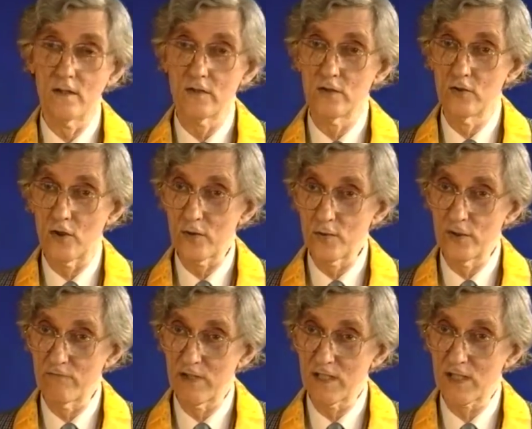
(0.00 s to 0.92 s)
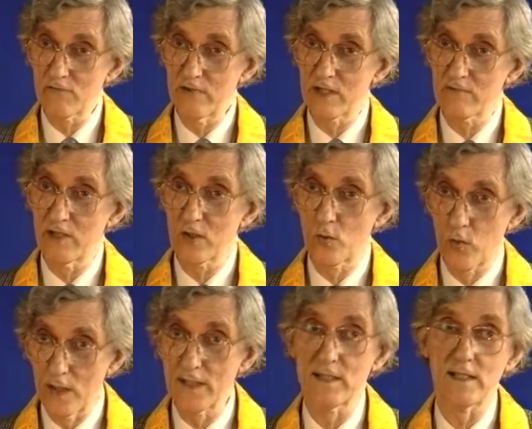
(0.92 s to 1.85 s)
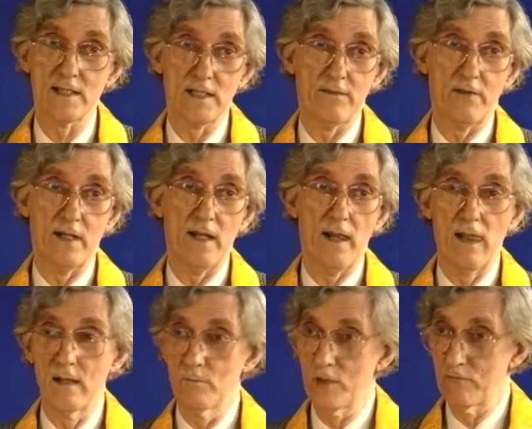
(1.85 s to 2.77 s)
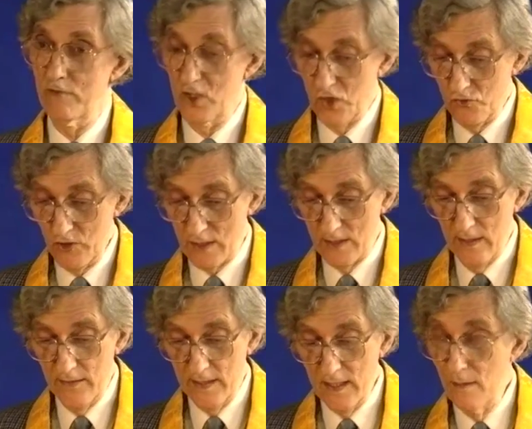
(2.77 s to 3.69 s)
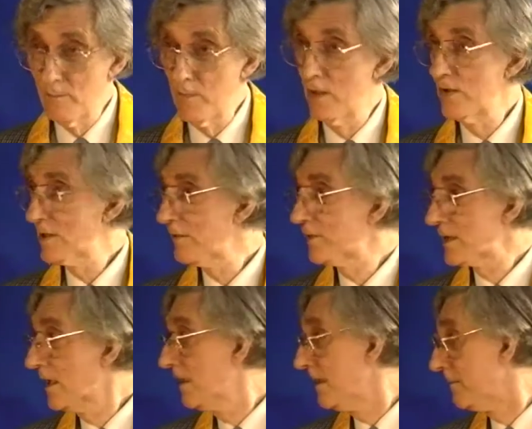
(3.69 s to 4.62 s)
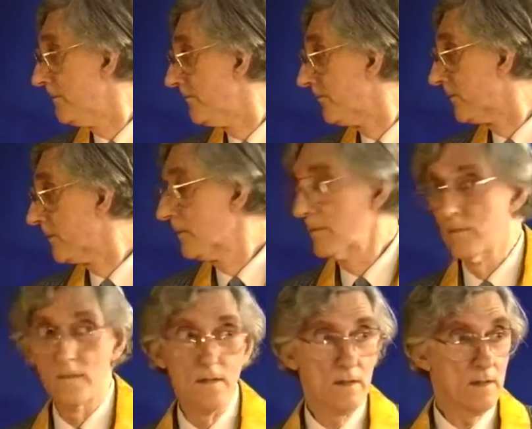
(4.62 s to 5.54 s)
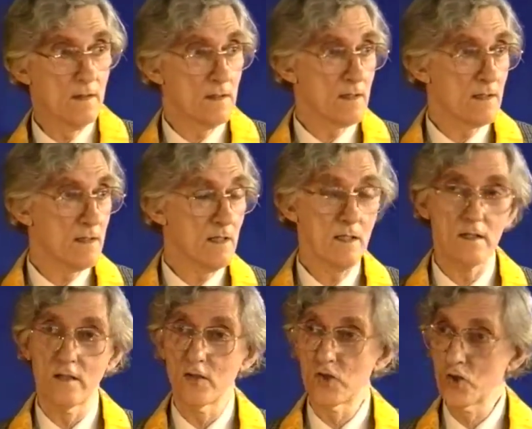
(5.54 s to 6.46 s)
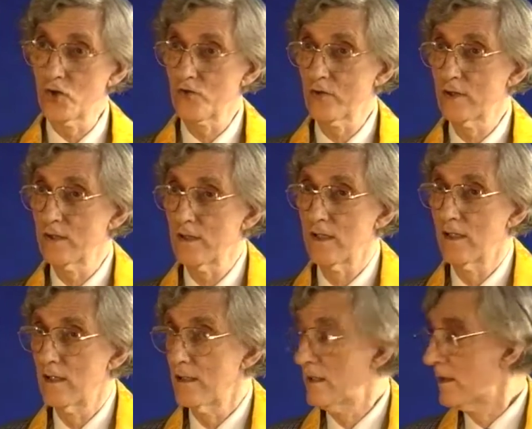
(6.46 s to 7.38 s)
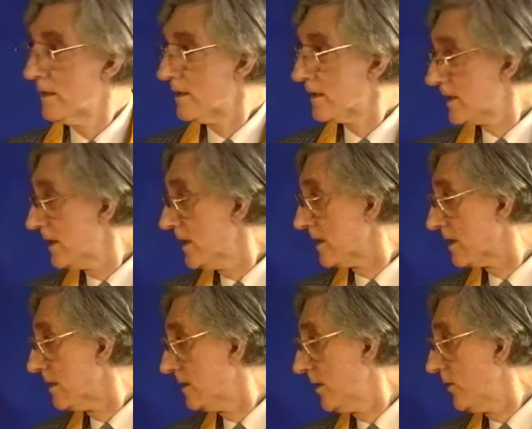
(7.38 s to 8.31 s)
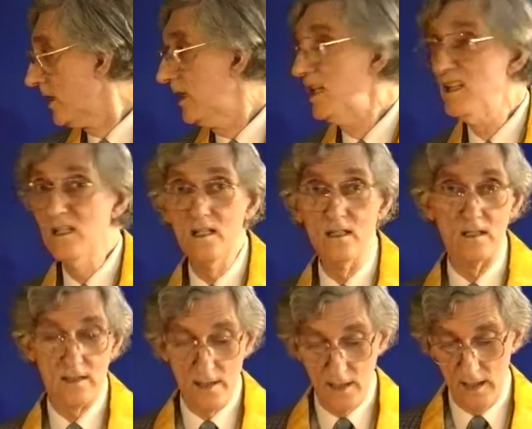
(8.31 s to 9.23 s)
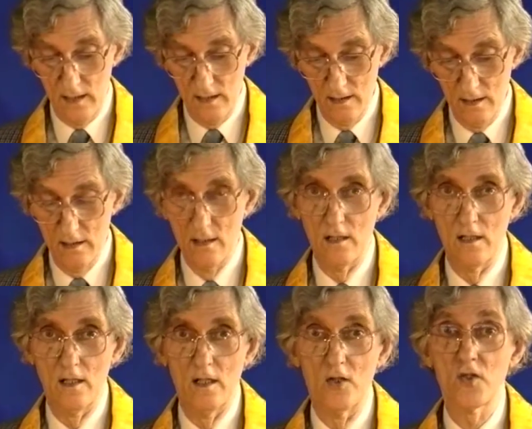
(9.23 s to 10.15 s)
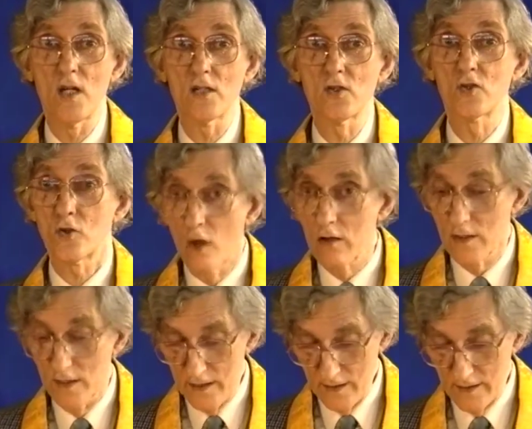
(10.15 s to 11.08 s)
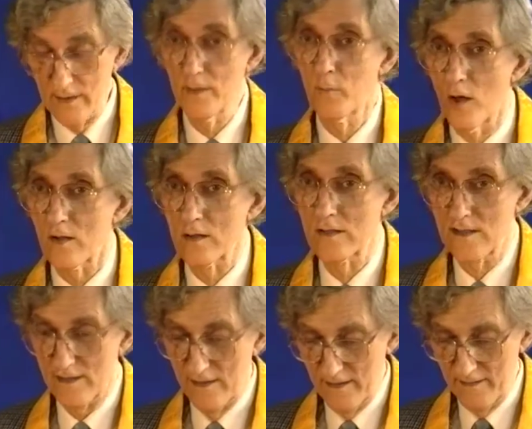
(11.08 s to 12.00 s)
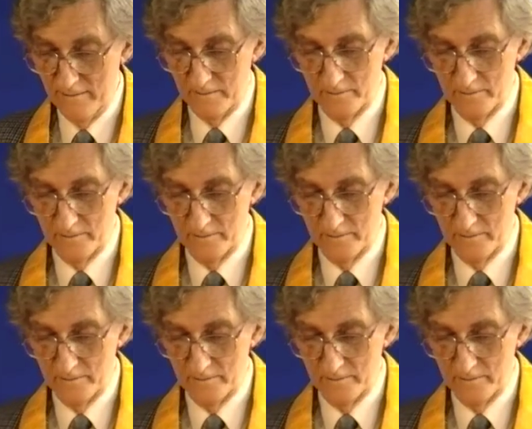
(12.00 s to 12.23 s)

Not only restrict it qualitatively, but restrict the amount of time that children sit, you know, inertly just goggling at the box. Yeah?